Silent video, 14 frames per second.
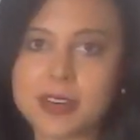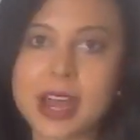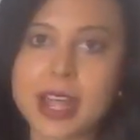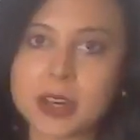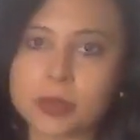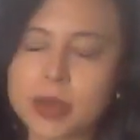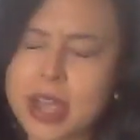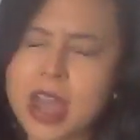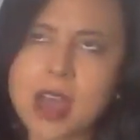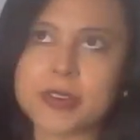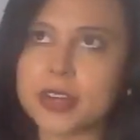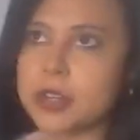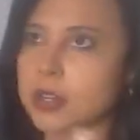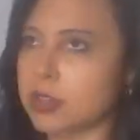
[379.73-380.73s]
find, right?
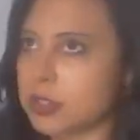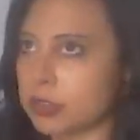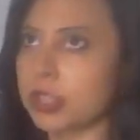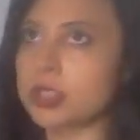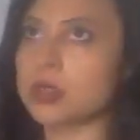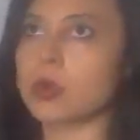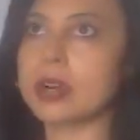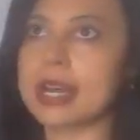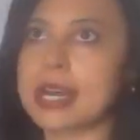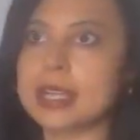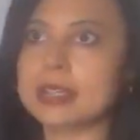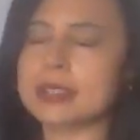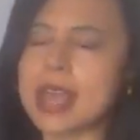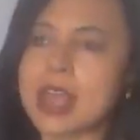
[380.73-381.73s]
Every grocery store
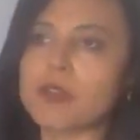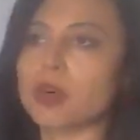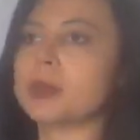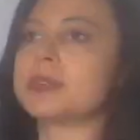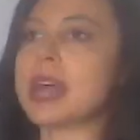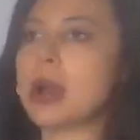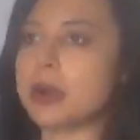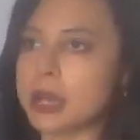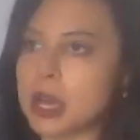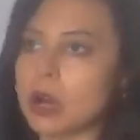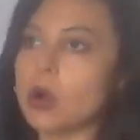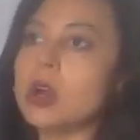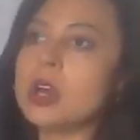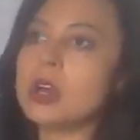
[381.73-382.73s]
has a form of
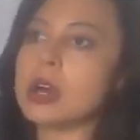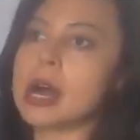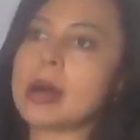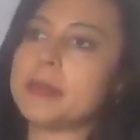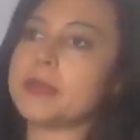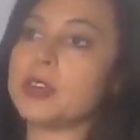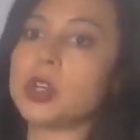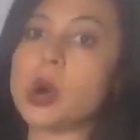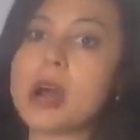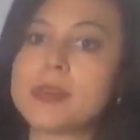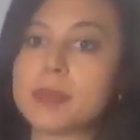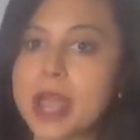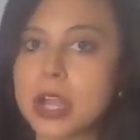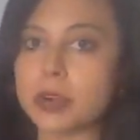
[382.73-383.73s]
sourdough. Um, if you don't have
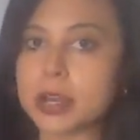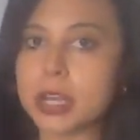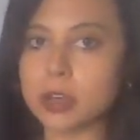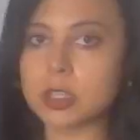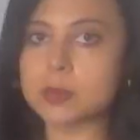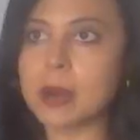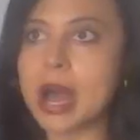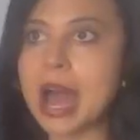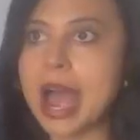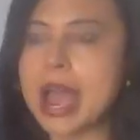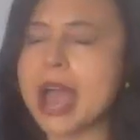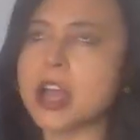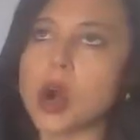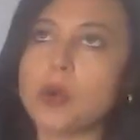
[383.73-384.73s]
a bakery close by,
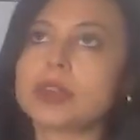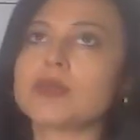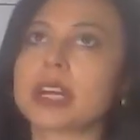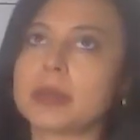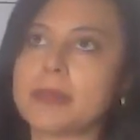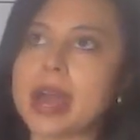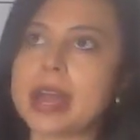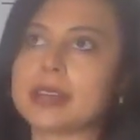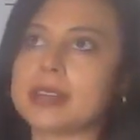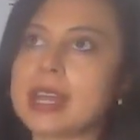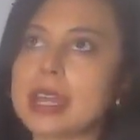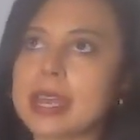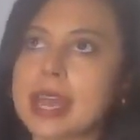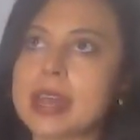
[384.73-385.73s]
I always recommend
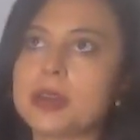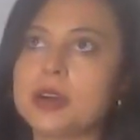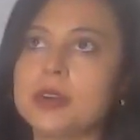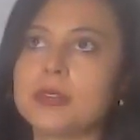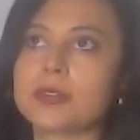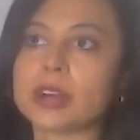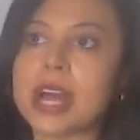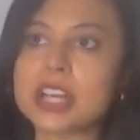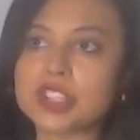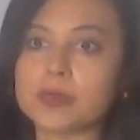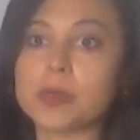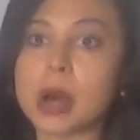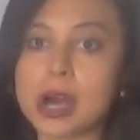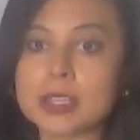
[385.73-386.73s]
getting it fresh
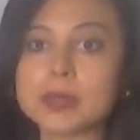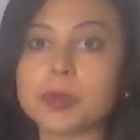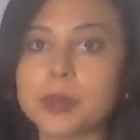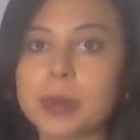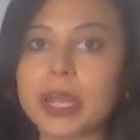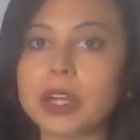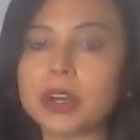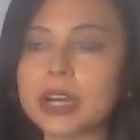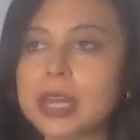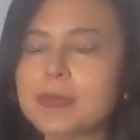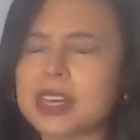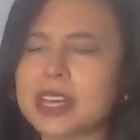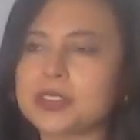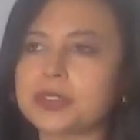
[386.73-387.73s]
if possible the bakery
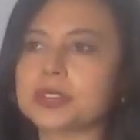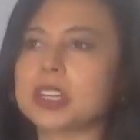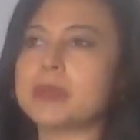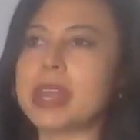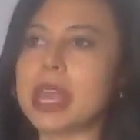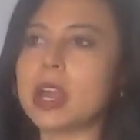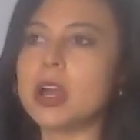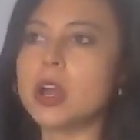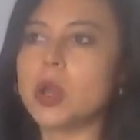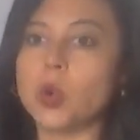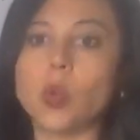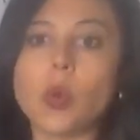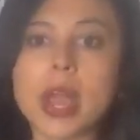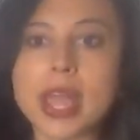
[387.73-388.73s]
because there's going to be
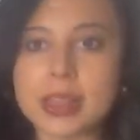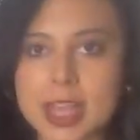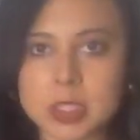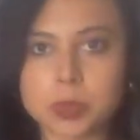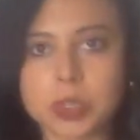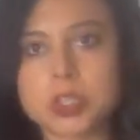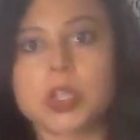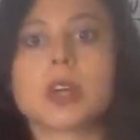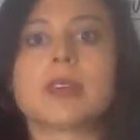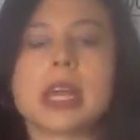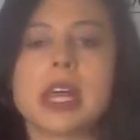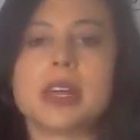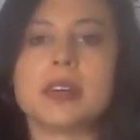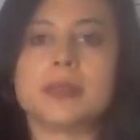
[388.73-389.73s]
way less
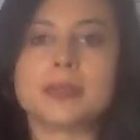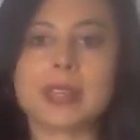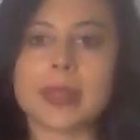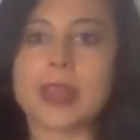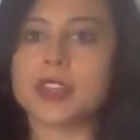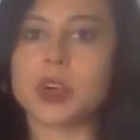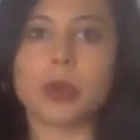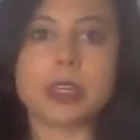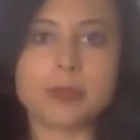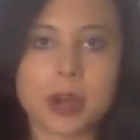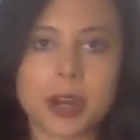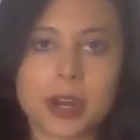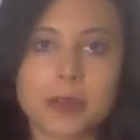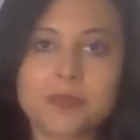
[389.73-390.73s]
preservatives, and that's always
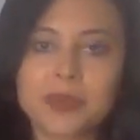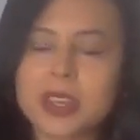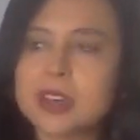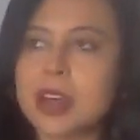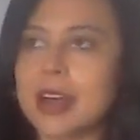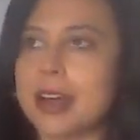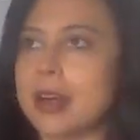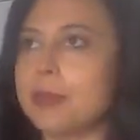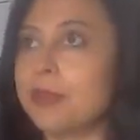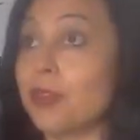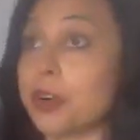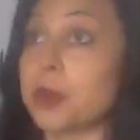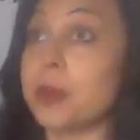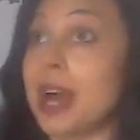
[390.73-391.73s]
better um,
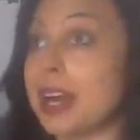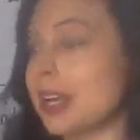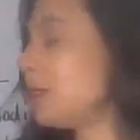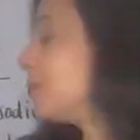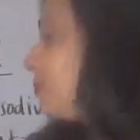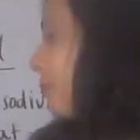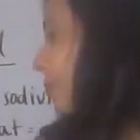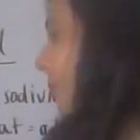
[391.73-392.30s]
for your body.